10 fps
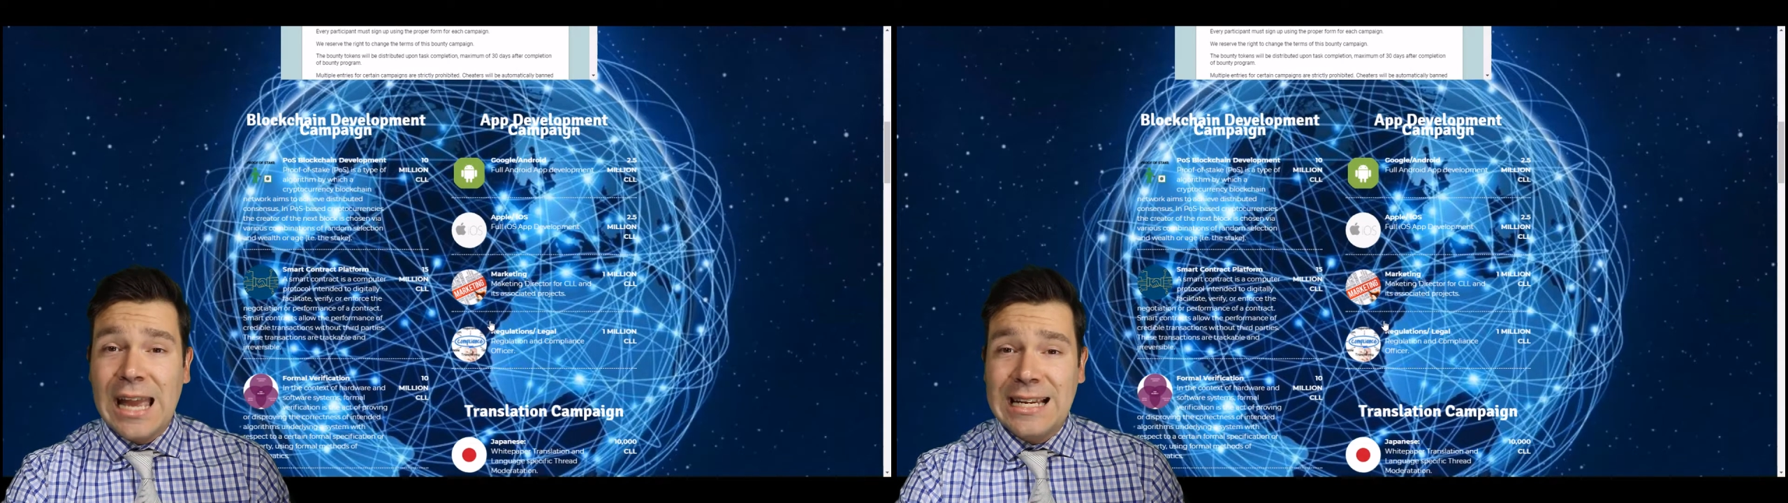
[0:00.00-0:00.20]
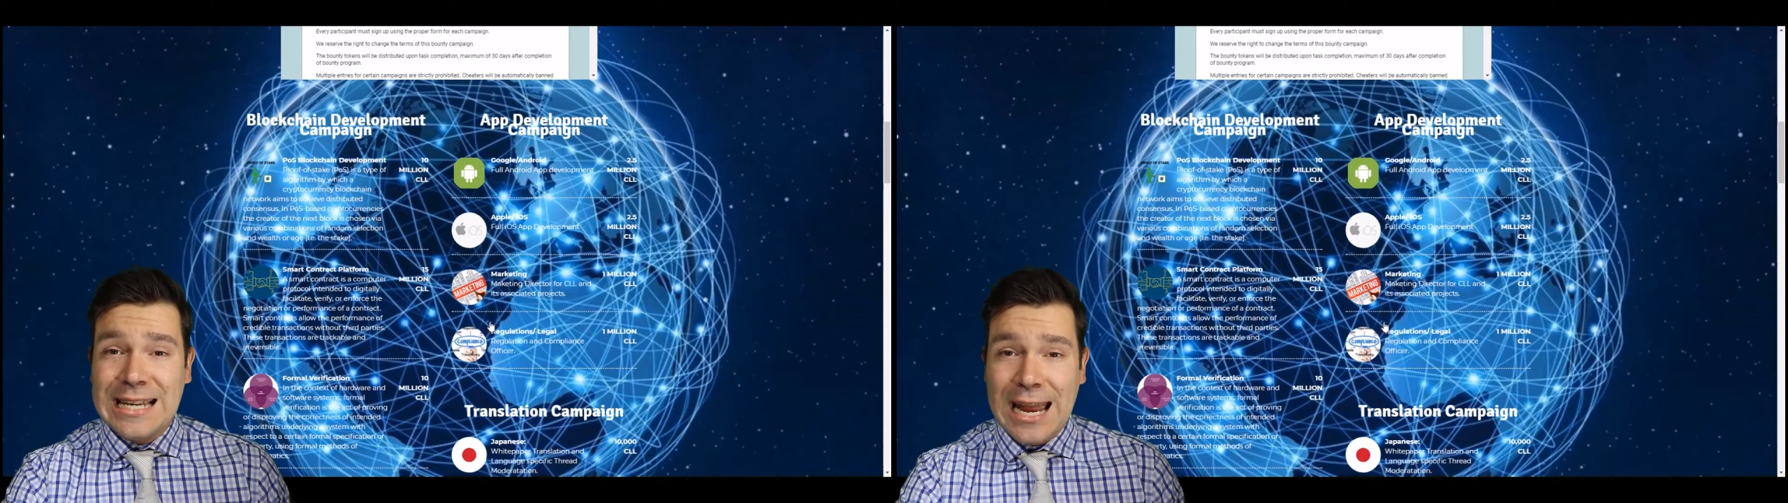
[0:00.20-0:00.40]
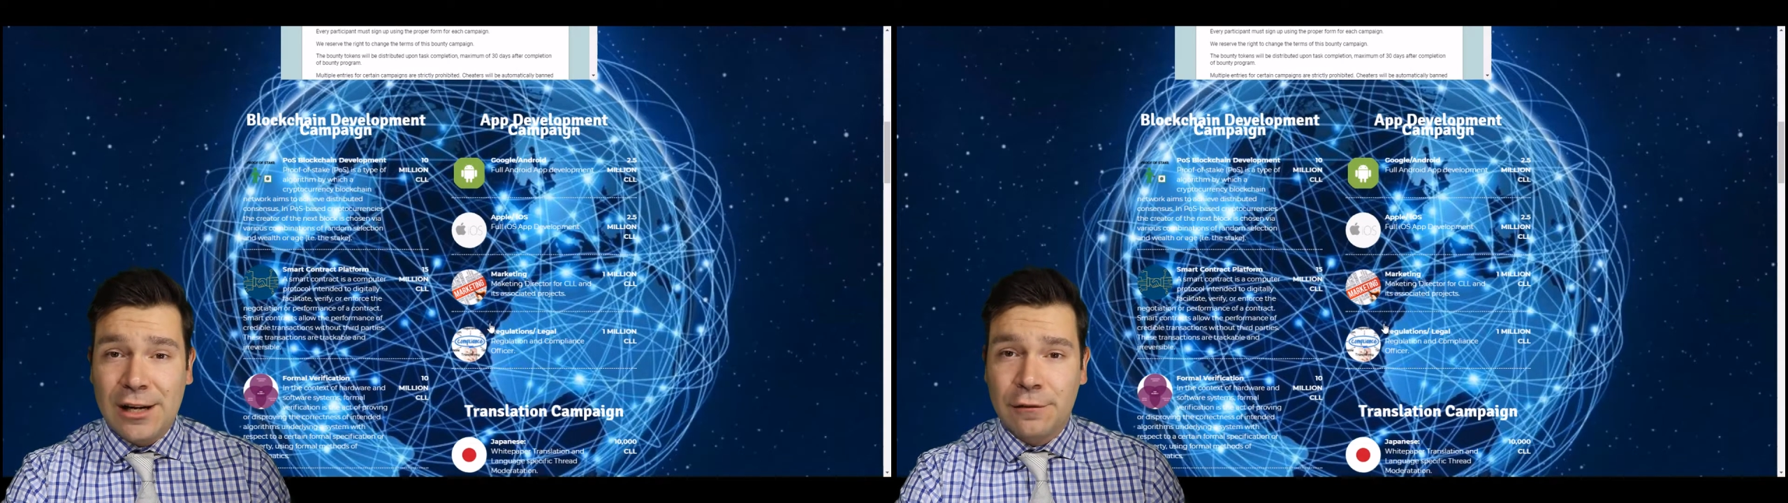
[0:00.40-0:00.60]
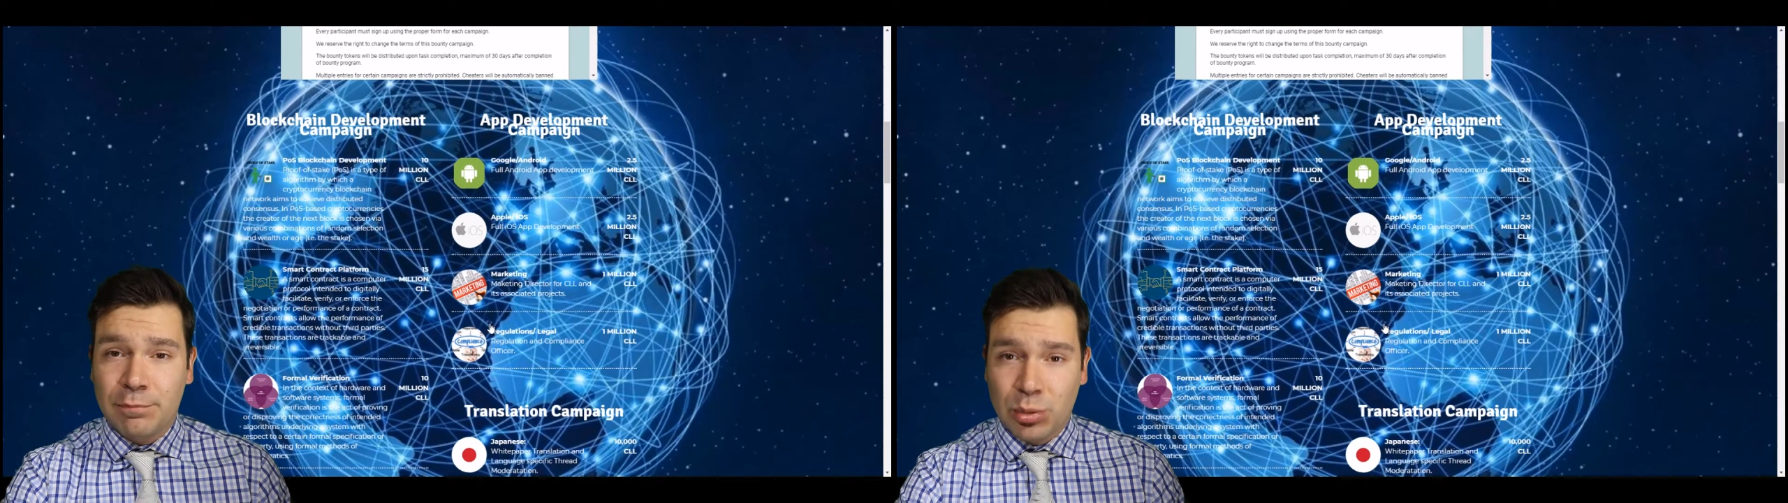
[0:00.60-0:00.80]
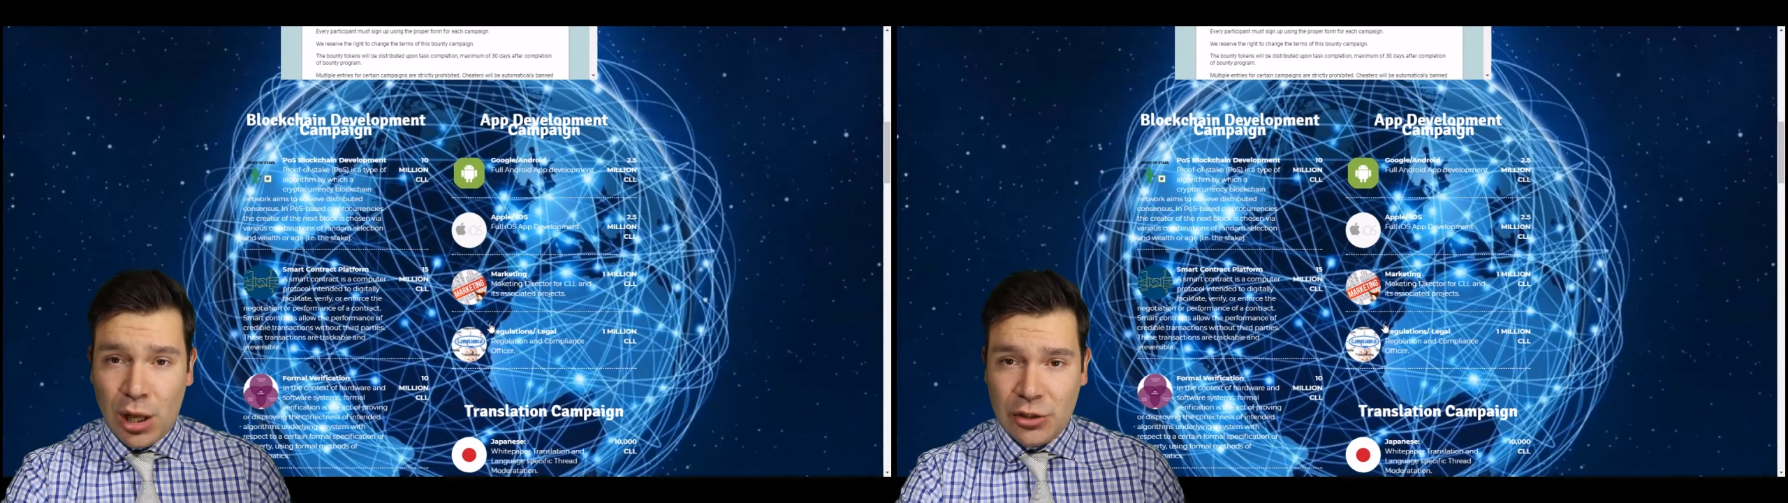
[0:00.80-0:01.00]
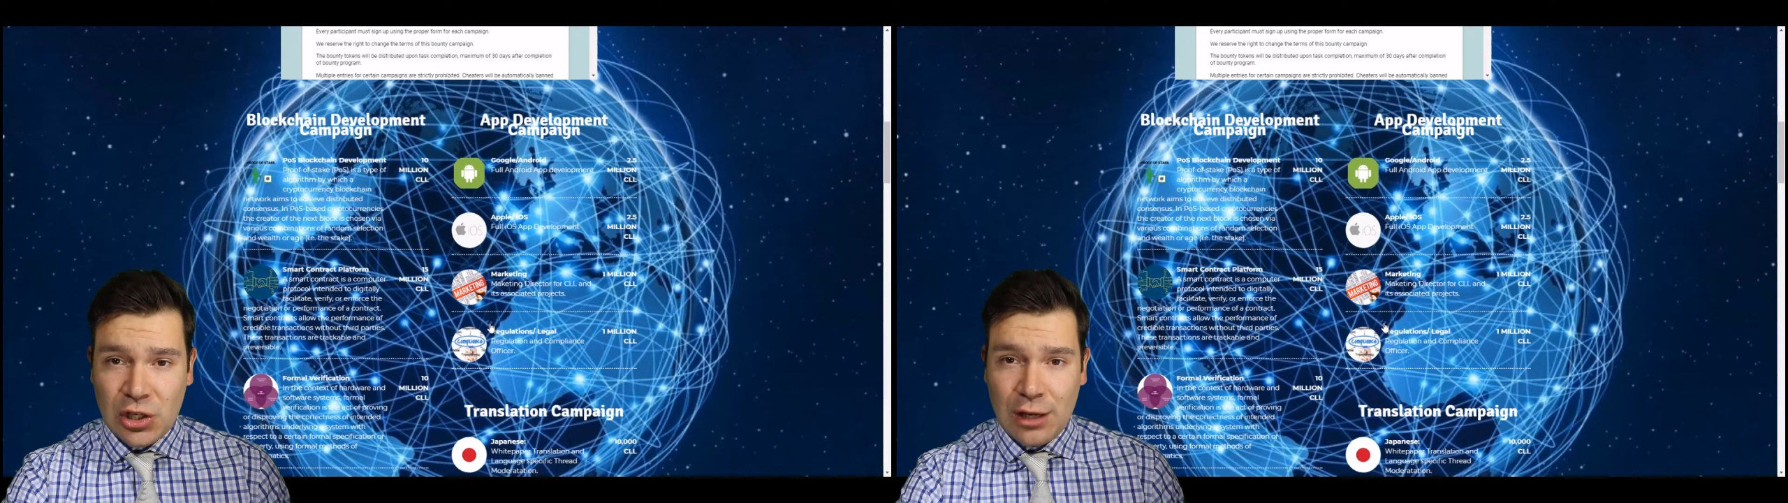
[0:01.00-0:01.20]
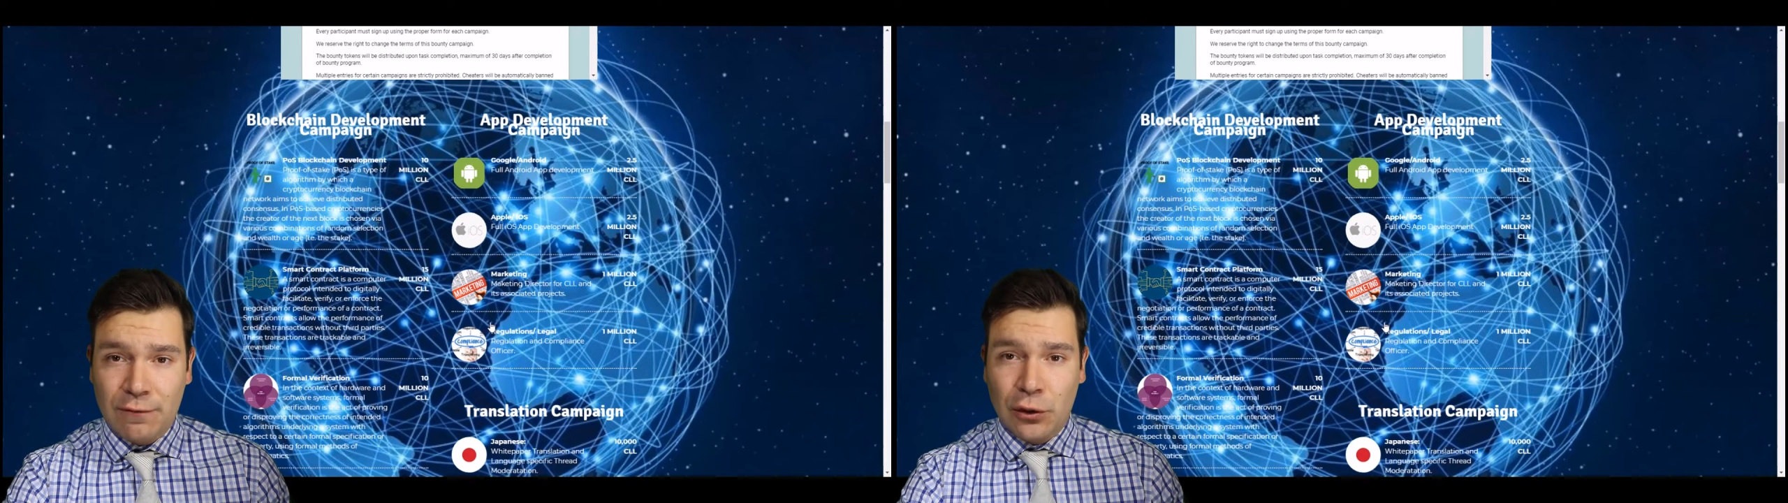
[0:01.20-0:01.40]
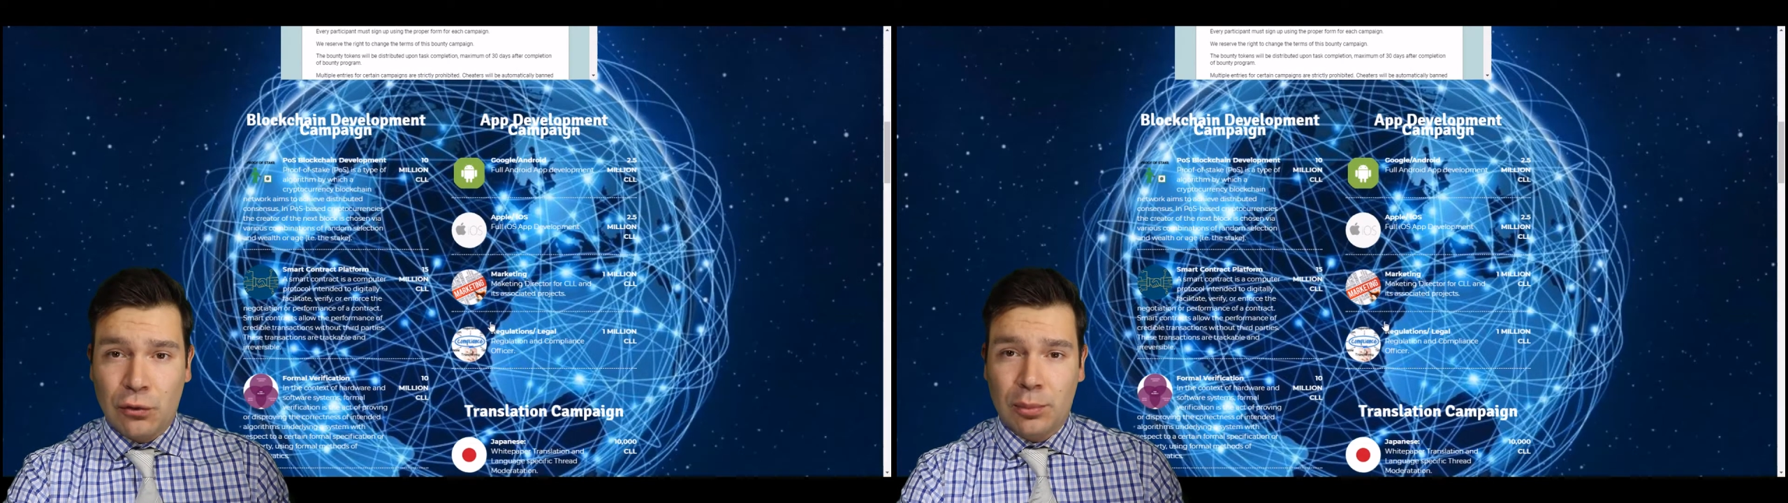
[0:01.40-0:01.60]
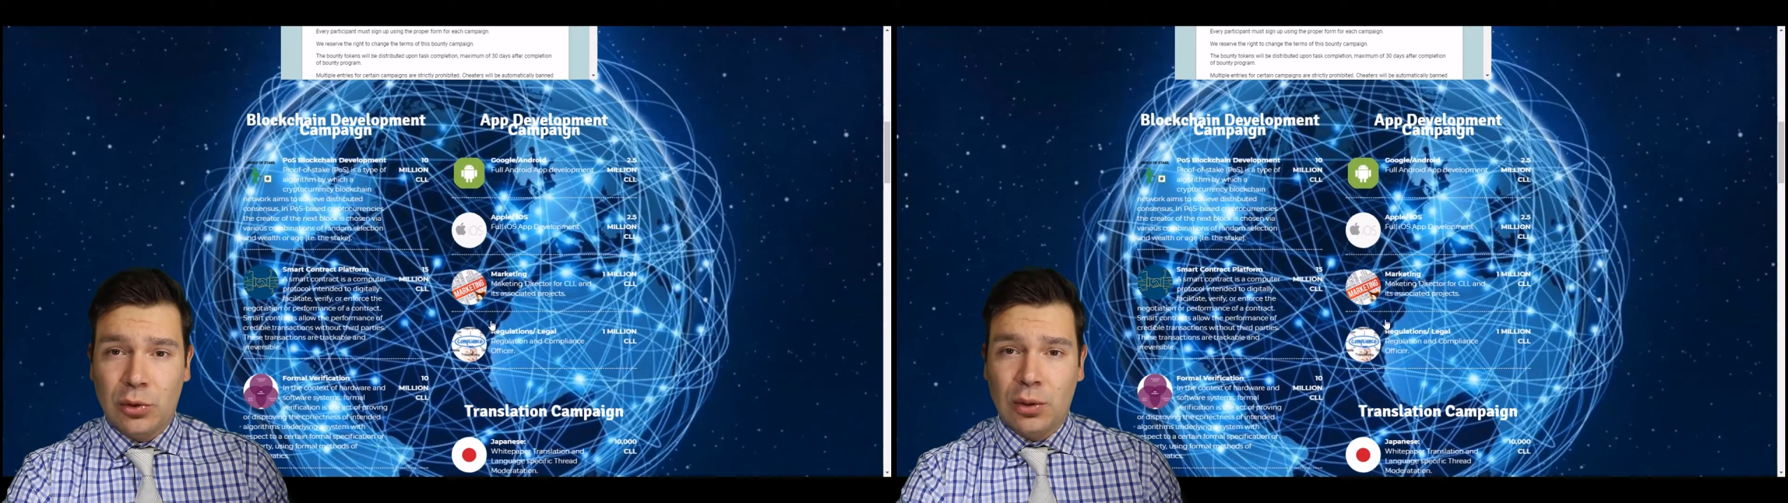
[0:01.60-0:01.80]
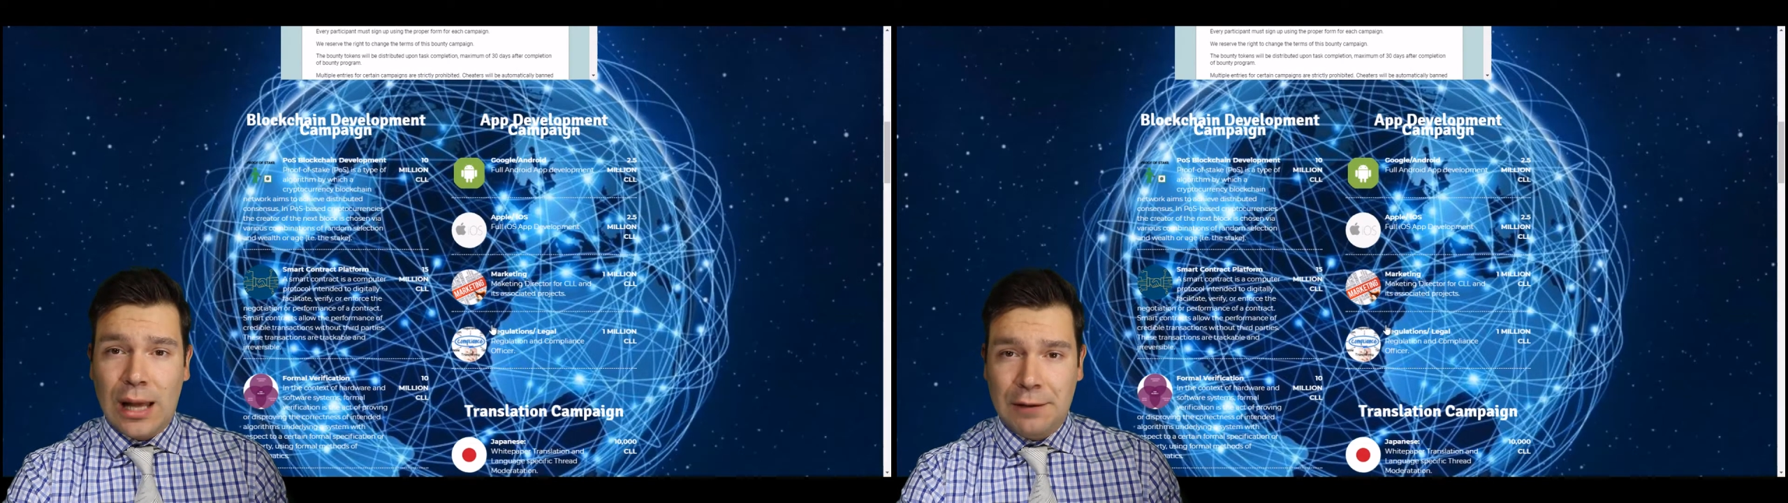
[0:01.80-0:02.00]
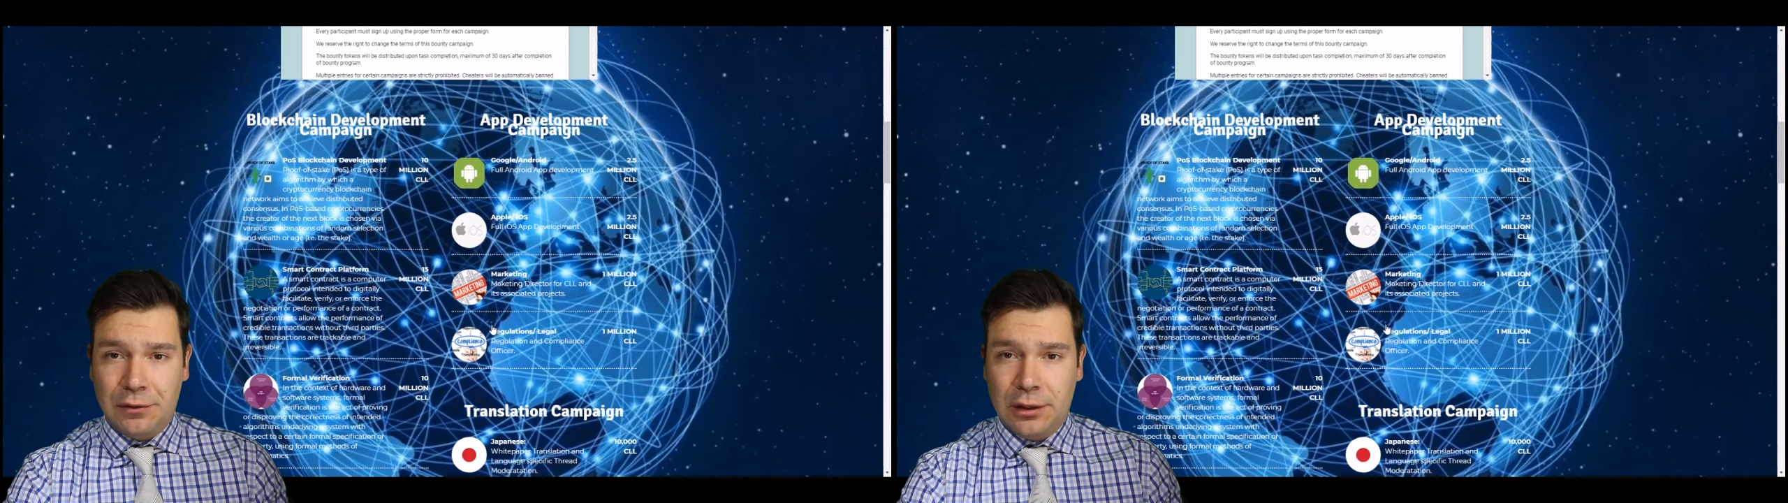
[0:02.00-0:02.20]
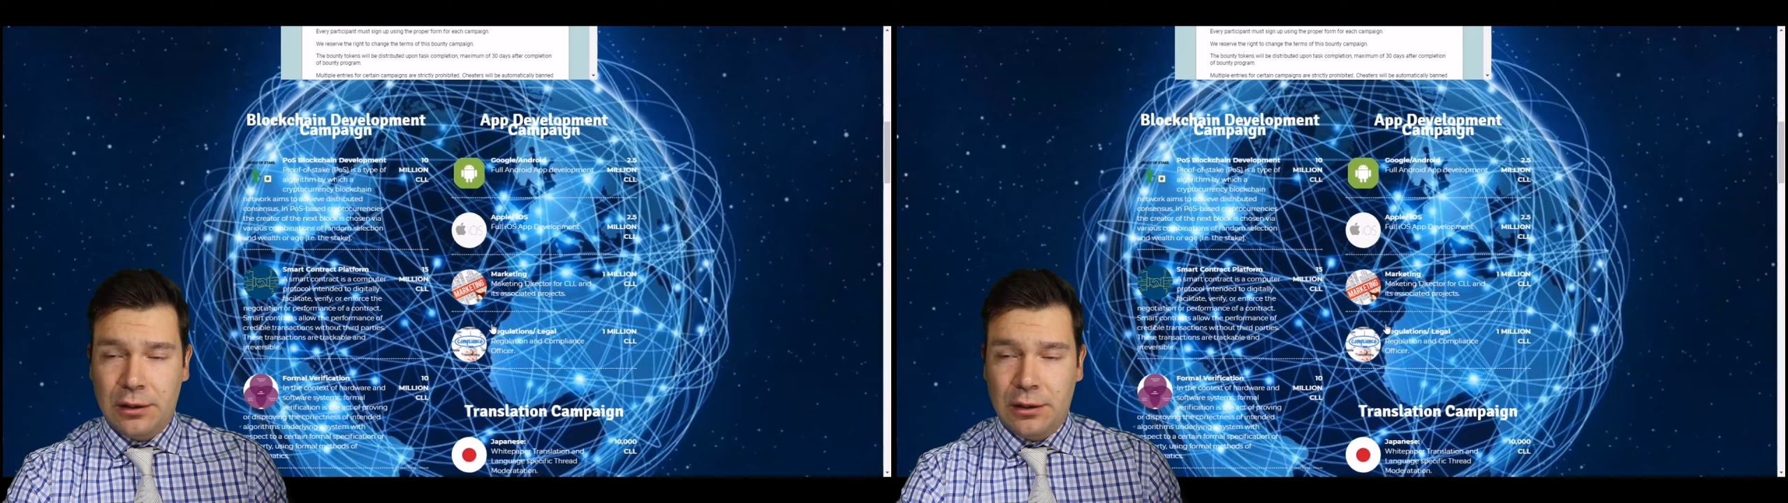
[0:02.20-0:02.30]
a native blockchain for Crypto Live